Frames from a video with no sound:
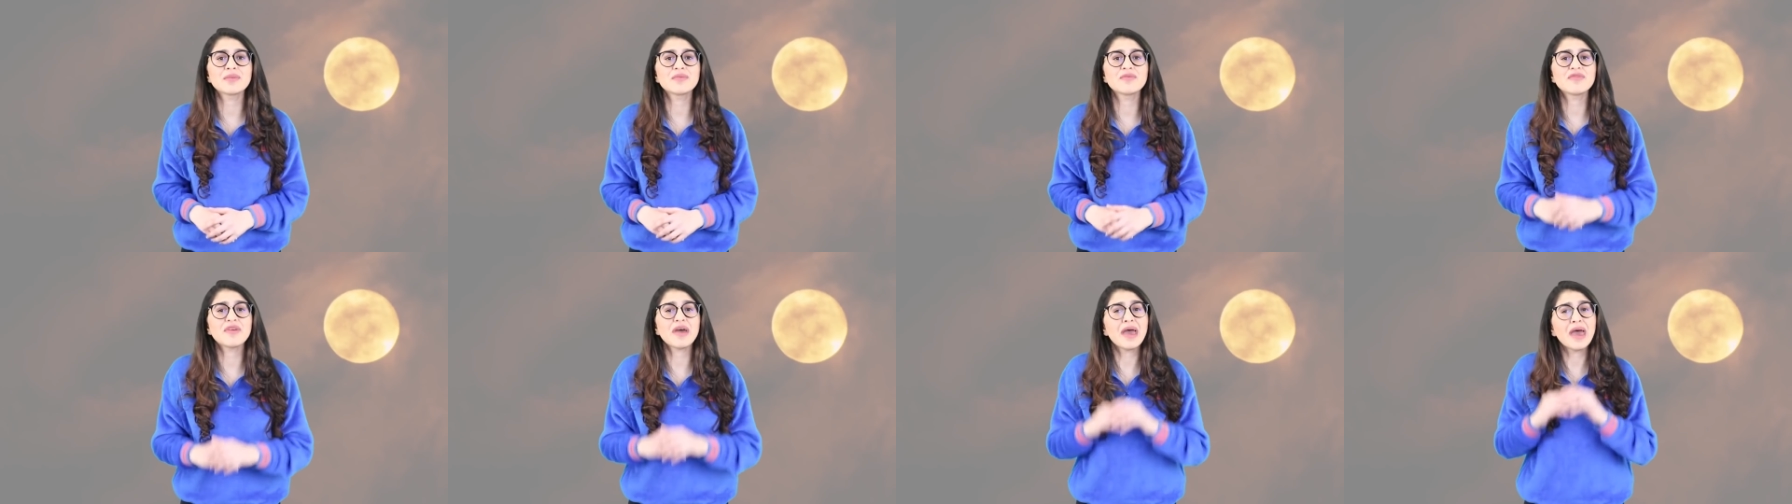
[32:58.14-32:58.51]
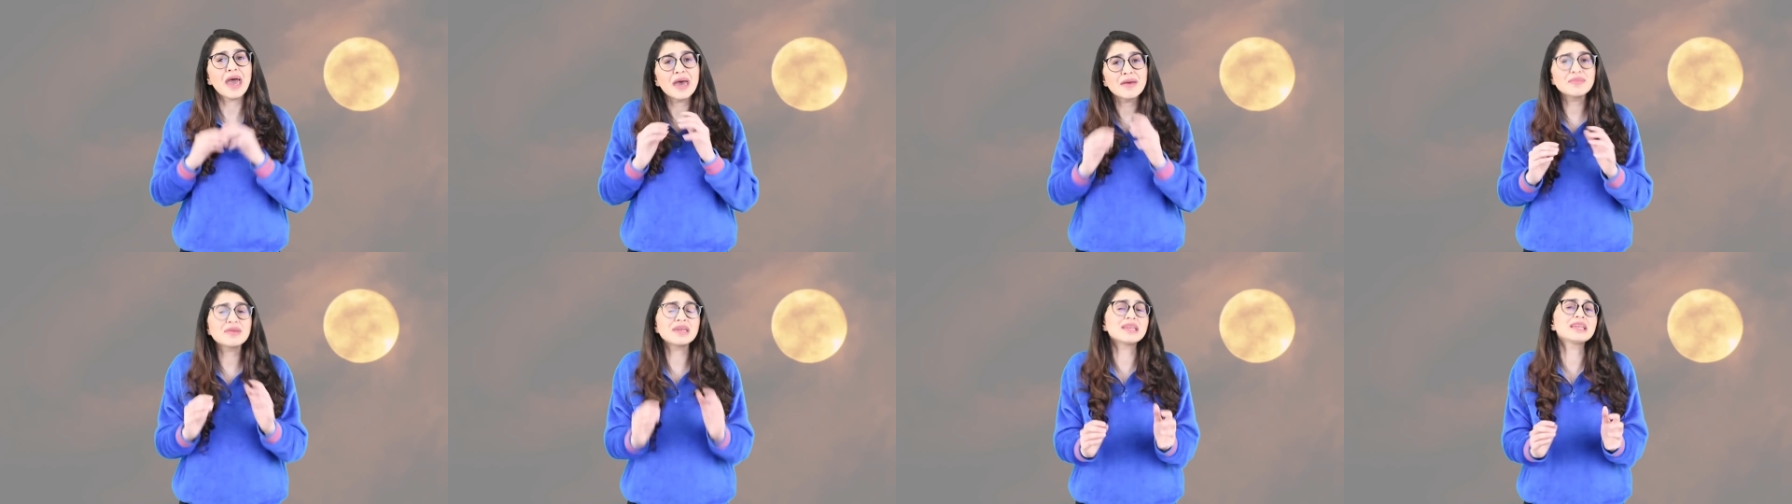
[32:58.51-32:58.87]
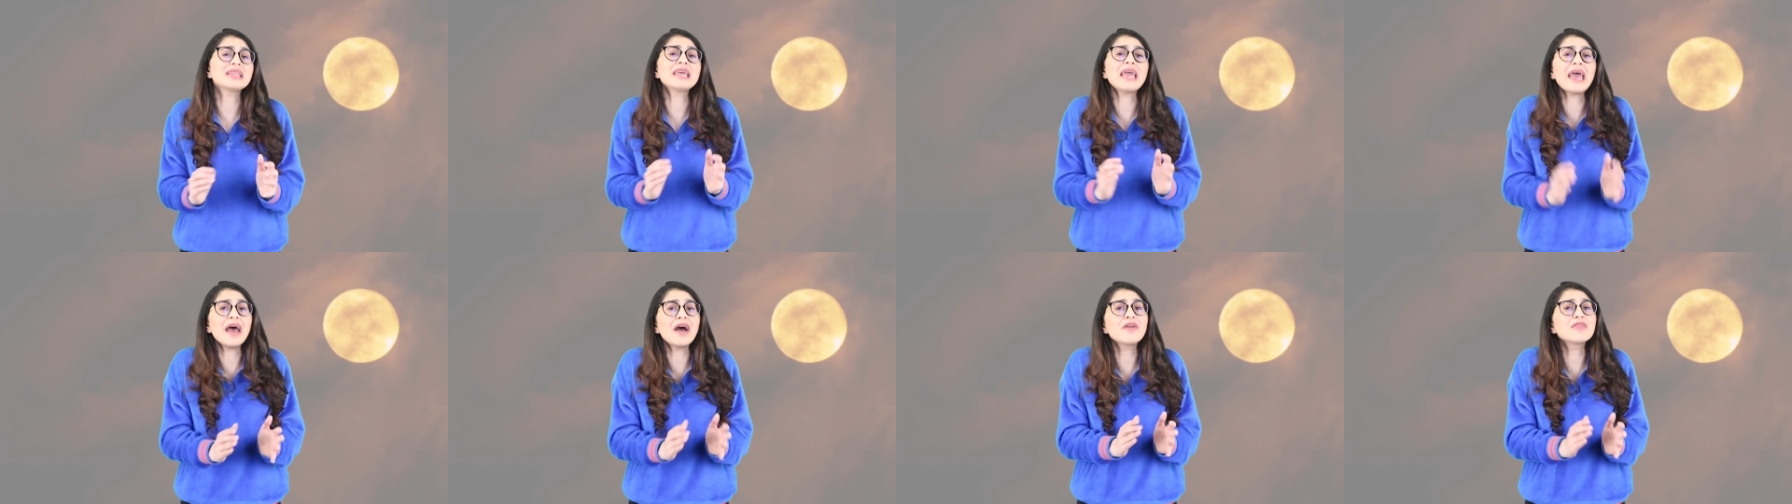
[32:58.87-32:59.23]
them
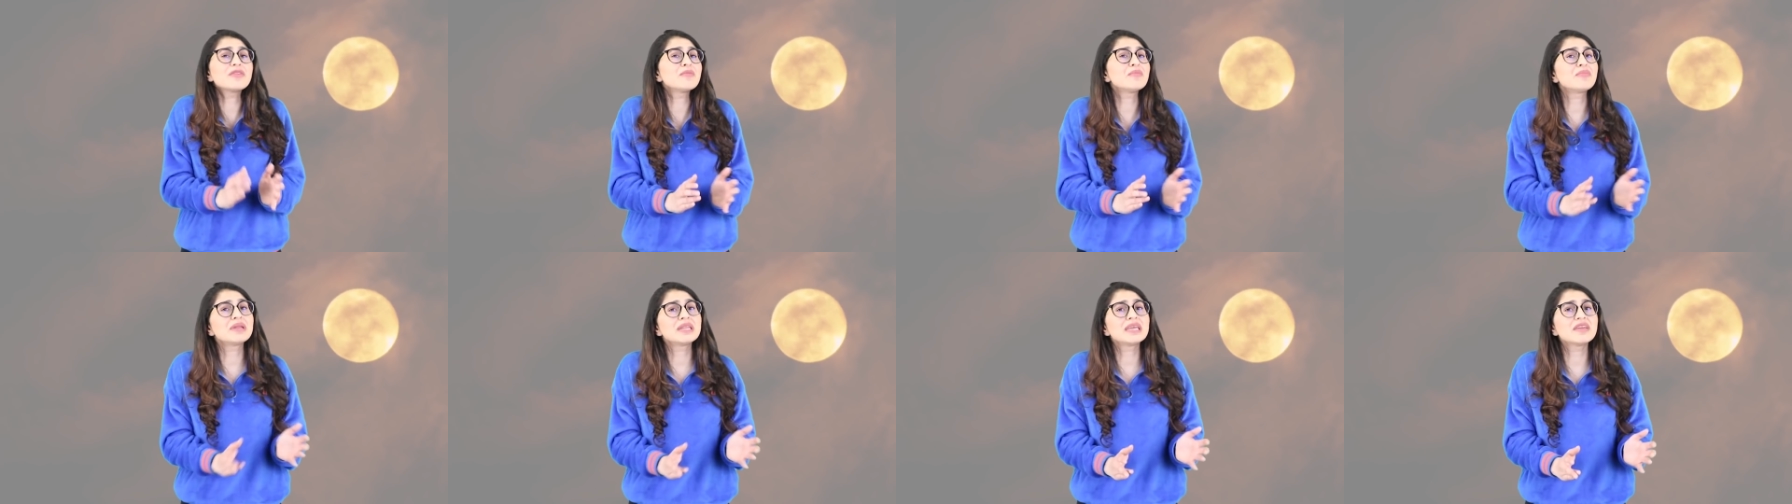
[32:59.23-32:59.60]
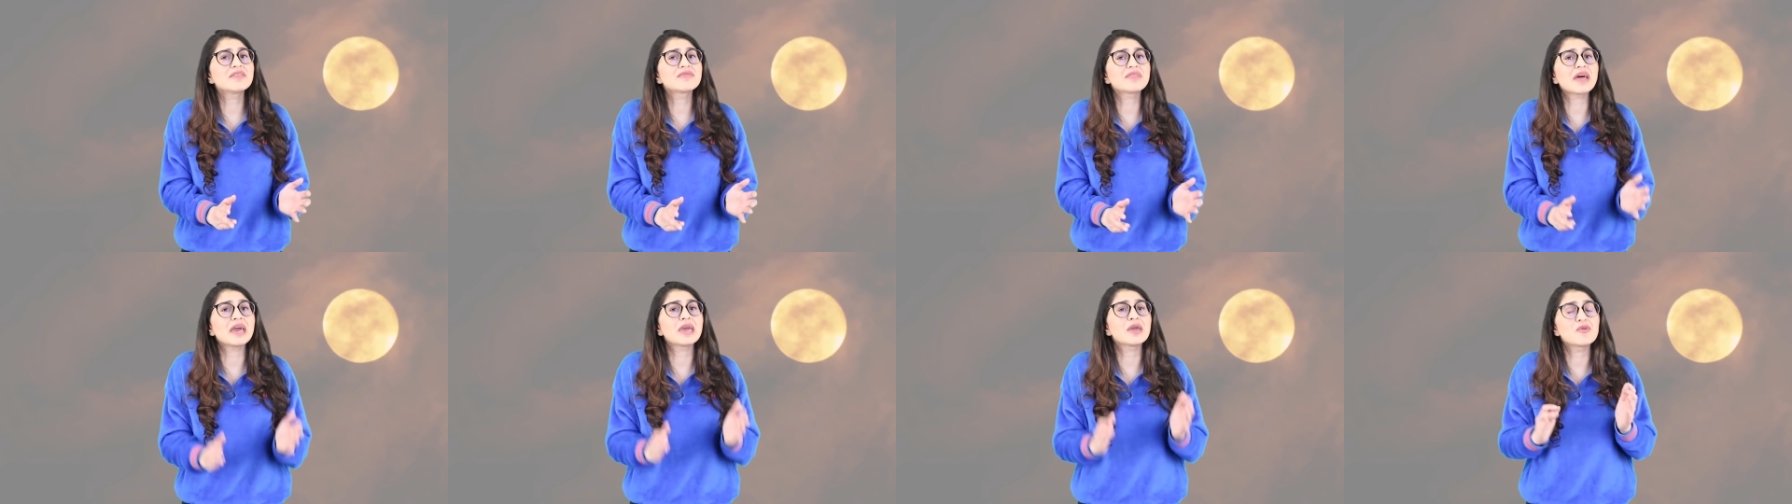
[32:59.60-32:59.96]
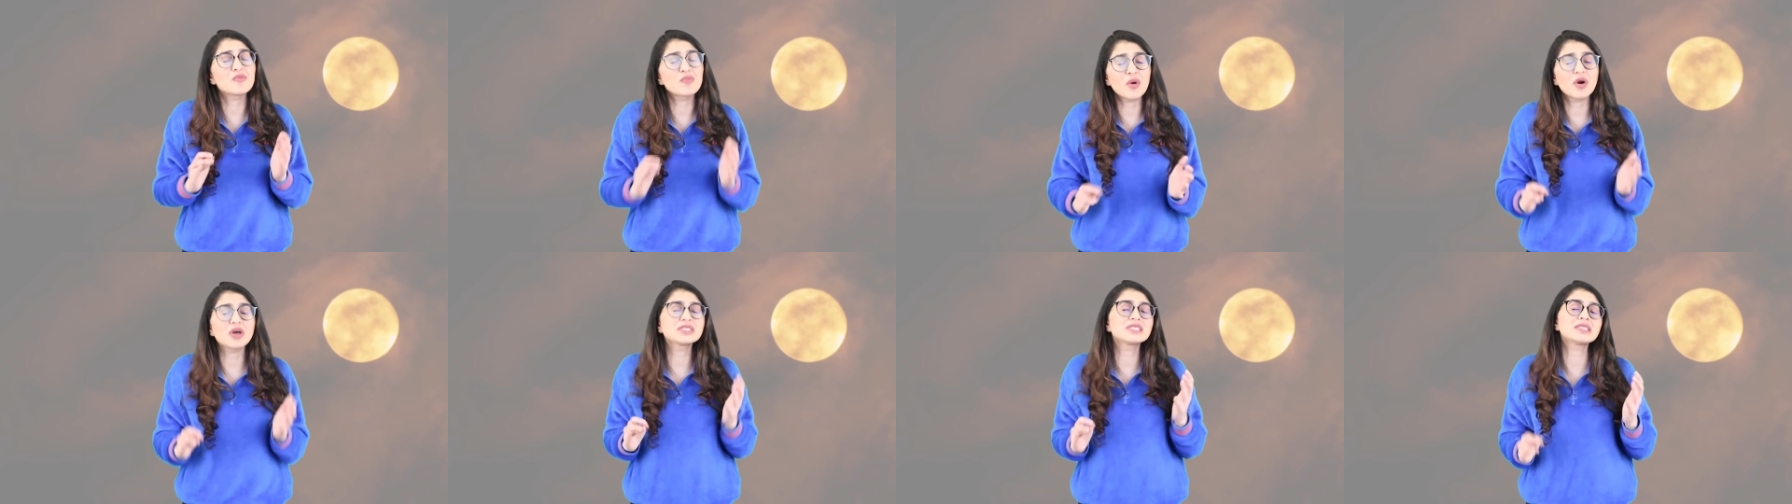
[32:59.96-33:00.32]
vehemently held the belief that it
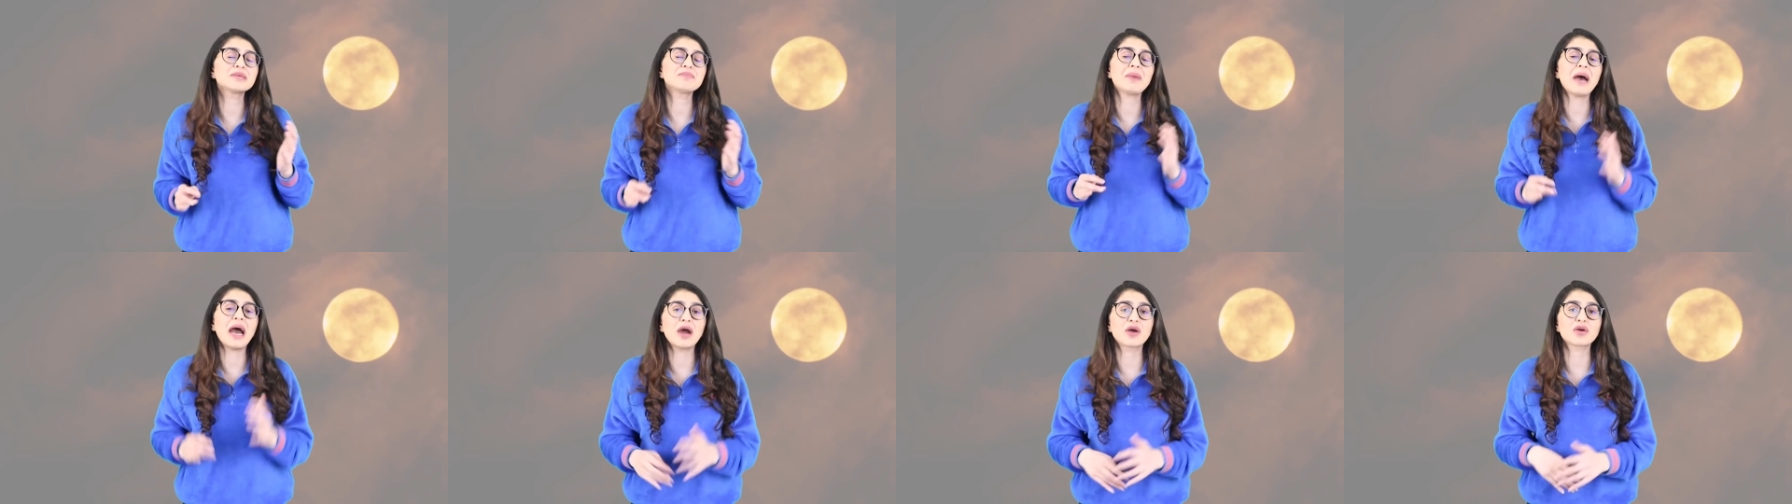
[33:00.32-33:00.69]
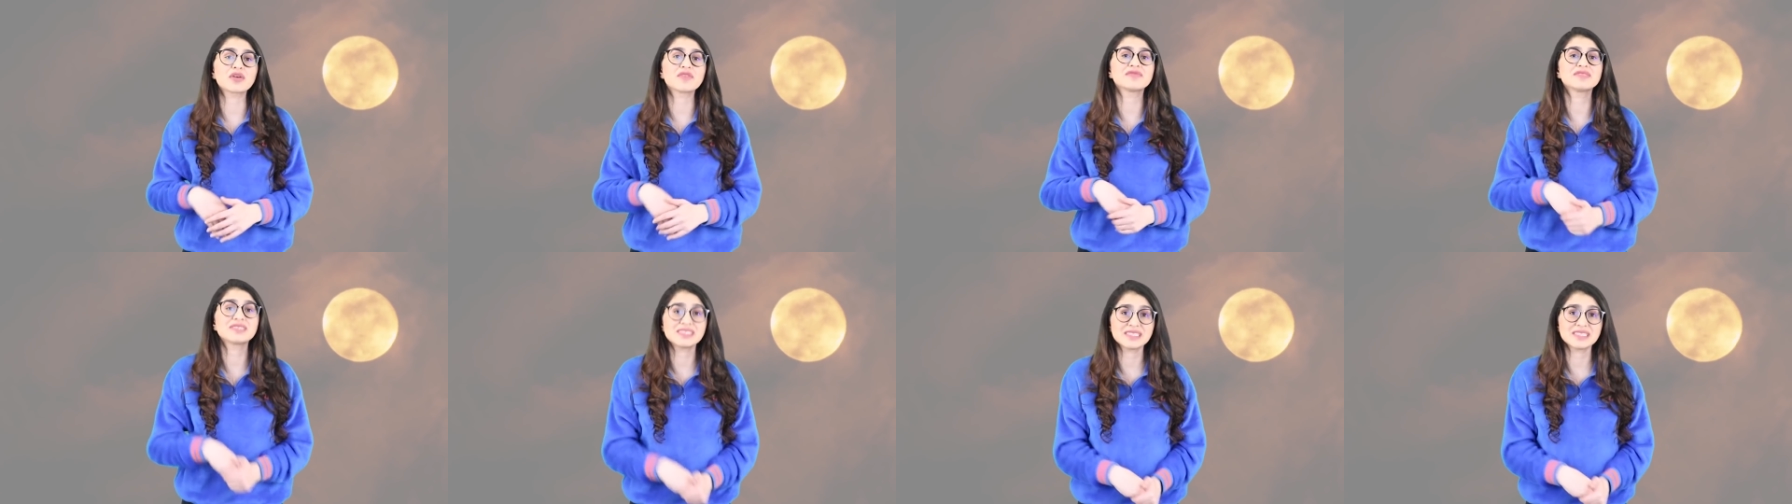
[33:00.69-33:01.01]
was the power of